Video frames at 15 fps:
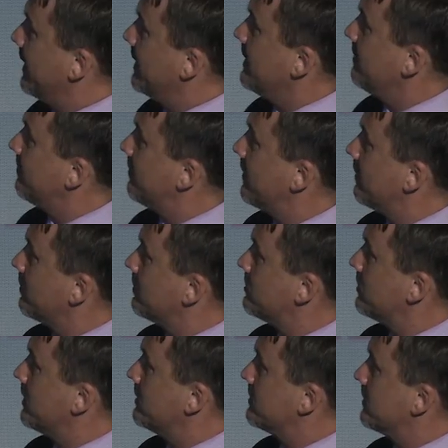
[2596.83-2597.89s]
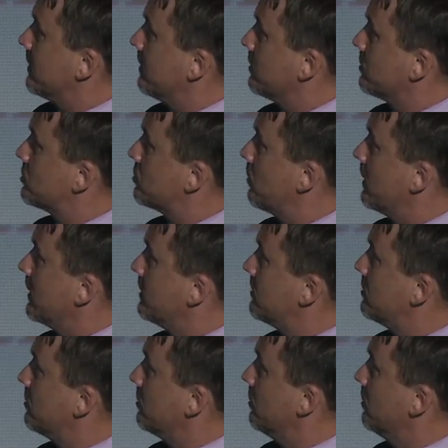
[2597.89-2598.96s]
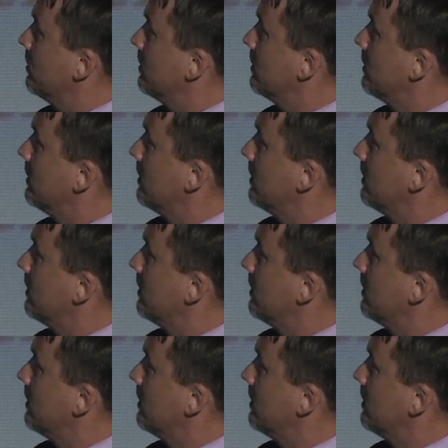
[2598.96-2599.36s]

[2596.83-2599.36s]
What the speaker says: any federal judge out of those 22